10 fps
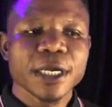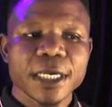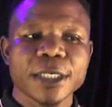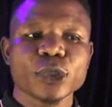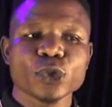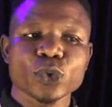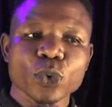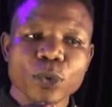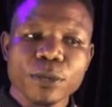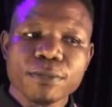is
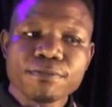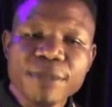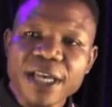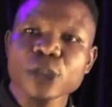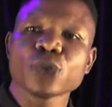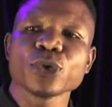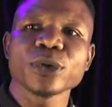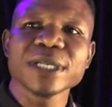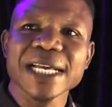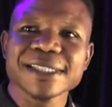to make
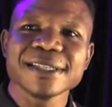sure that